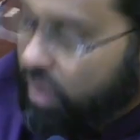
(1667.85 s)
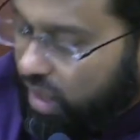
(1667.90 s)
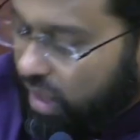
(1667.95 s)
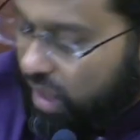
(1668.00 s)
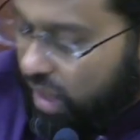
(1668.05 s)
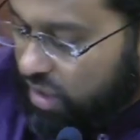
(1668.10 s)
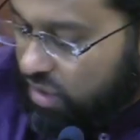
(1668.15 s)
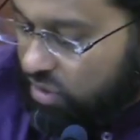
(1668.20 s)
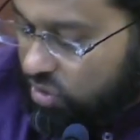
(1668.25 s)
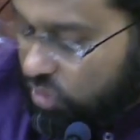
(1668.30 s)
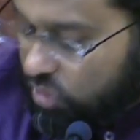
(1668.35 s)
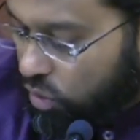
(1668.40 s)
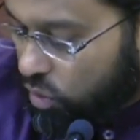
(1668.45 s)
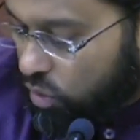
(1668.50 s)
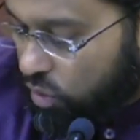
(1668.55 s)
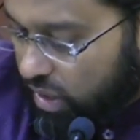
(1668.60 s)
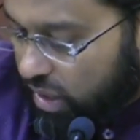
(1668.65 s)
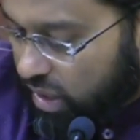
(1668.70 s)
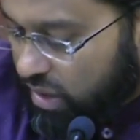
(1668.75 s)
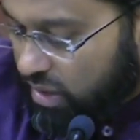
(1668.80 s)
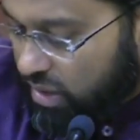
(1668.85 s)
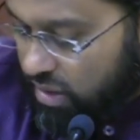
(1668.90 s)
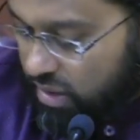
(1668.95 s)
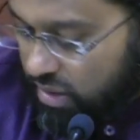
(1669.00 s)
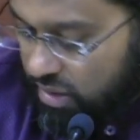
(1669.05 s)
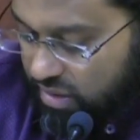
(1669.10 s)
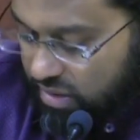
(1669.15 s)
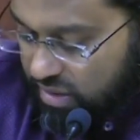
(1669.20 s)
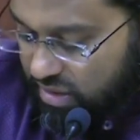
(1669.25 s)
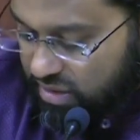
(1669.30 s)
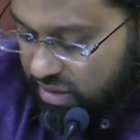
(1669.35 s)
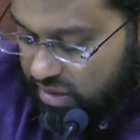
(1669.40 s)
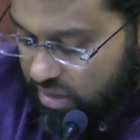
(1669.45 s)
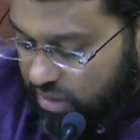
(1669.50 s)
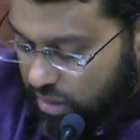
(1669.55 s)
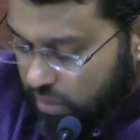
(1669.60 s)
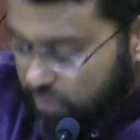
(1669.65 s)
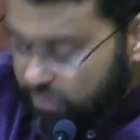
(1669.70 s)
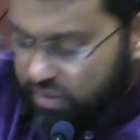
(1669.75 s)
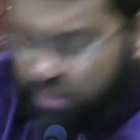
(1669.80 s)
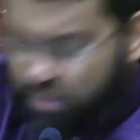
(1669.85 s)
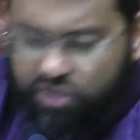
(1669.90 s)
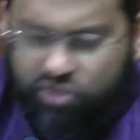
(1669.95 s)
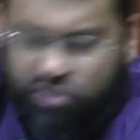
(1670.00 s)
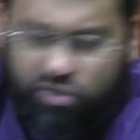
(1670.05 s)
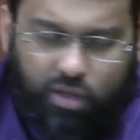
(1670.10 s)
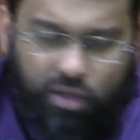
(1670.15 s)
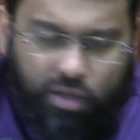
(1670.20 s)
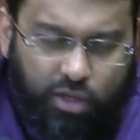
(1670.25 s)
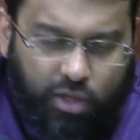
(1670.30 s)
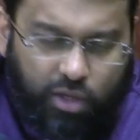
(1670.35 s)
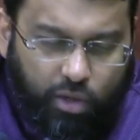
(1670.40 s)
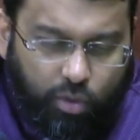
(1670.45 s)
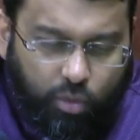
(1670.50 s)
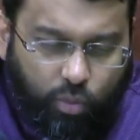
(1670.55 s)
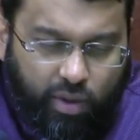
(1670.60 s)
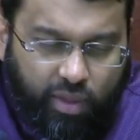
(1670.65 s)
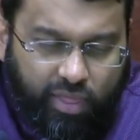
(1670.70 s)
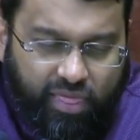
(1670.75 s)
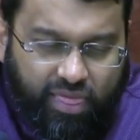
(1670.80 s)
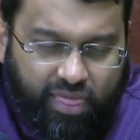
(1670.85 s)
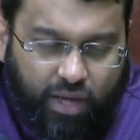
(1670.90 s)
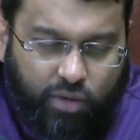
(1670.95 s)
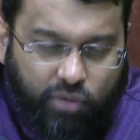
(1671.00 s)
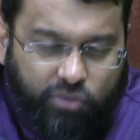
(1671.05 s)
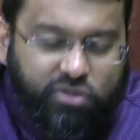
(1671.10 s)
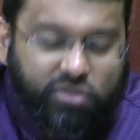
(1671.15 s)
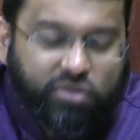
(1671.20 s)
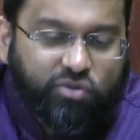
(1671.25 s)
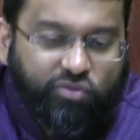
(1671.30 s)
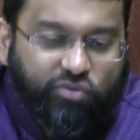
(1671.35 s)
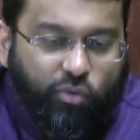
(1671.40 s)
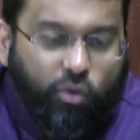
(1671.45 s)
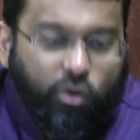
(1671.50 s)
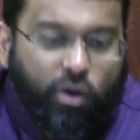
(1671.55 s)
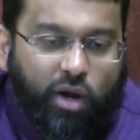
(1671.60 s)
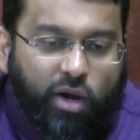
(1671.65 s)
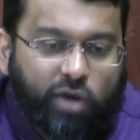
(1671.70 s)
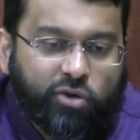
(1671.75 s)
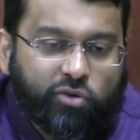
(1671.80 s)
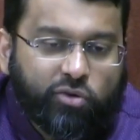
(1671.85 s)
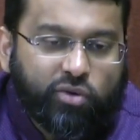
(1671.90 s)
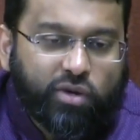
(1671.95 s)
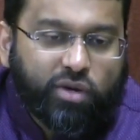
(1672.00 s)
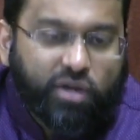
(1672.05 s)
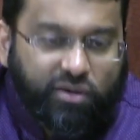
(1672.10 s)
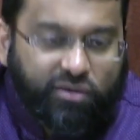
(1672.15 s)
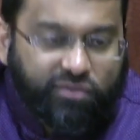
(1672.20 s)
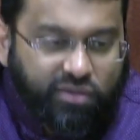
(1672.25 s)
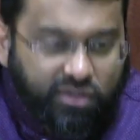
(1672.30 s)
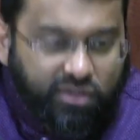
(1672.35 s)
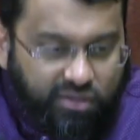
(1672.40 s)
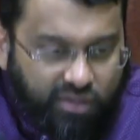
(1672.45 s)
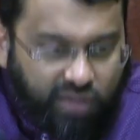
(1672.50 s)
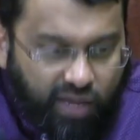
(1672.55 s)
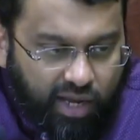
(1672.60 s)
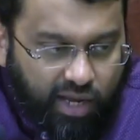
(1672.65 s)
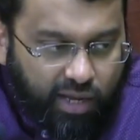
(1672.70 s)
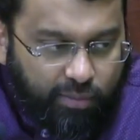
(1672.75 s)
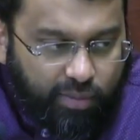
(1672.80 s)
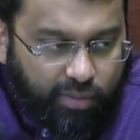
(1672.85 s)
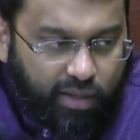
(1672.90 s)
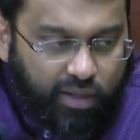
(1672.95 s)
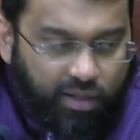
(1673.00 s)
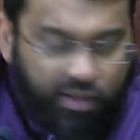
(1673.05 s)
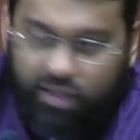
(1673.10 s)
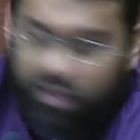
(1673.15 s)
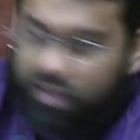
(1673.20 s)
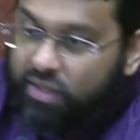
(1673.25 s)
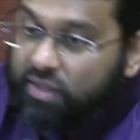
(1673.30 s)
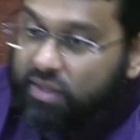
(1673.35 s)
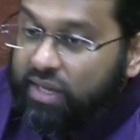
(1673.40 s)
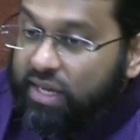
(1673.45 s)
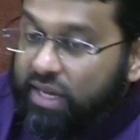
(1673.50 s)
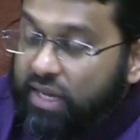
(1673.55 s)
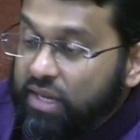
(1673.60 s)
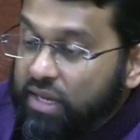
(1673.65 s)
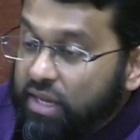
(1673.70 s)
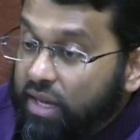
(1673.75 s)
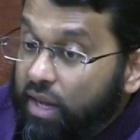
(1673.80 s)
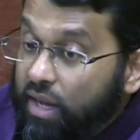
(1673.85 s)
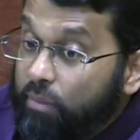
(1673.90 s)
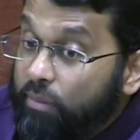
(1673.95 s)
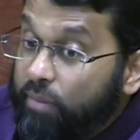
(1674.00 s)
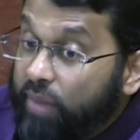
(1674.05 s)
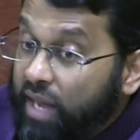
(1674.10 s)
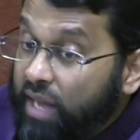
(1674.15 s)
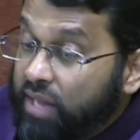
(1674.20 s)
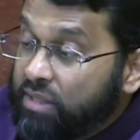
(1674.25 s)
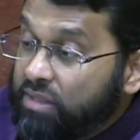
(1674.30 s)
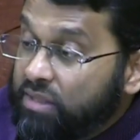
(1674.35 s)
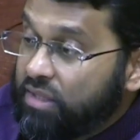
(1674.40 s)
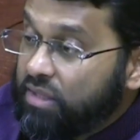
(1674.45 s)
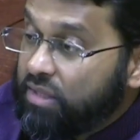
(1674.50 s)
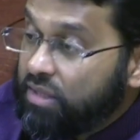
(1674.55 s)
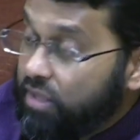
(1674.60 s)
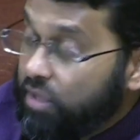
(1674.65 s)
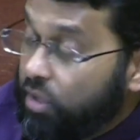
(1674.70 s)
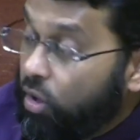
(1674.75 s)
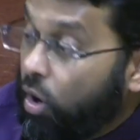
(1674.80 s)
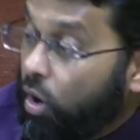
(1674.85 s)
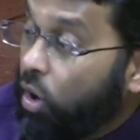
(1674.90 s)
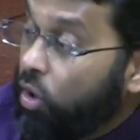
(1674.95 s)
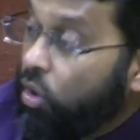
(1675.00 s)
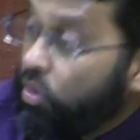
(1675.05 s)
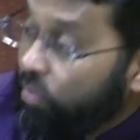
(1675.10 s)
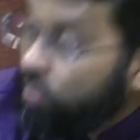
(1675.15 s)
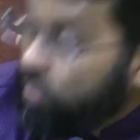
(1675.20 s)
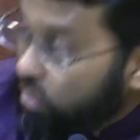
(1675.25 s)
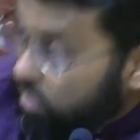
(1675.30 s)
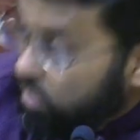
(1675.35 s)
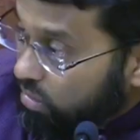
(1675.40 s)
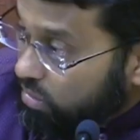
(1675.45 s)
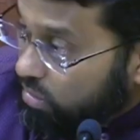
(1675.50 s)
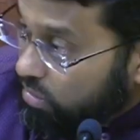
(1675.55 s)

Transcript: And so, in the sixth year of the Hijrah, 1,400 of the Sahaba, they abandon their armor